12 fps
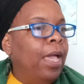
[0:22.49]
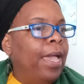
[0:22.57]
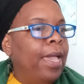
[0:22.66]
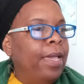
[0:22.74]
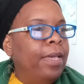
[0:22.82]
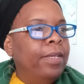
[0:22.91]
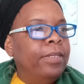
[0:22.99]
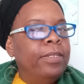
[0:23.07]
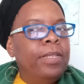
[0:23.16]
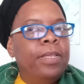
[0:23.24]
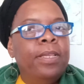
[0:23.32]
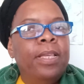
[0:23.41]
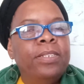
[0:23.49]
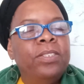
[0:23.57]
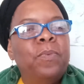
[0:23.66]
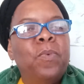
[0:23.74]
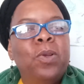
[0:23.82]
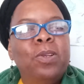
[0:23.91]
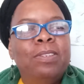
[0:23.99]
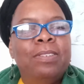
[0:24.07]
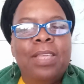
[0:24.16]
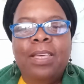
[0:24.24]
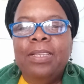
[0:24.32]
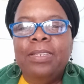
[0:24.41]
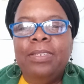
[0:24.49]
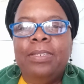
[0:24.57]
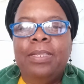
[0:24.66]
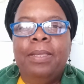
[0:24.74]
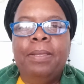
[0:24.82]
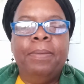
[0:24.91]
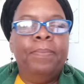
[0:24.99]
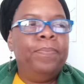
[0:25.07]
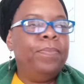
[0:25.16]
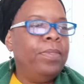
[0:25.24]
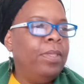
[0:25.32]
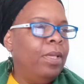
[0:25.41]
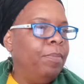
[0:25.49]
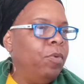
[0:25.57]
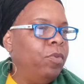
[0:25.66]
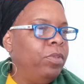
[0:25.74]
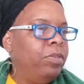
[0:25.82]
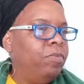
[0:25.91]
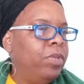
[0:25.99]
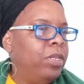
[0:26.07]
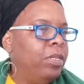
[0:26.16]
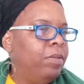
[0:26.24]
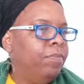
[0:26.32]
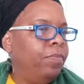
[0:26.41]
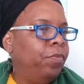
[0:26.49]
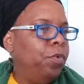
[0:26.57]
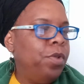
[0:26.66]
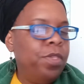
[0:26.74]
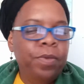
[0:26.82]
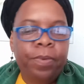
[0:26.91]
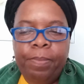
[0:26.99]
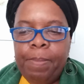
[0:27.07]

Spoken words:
And as the word says, I'm going to read it for you.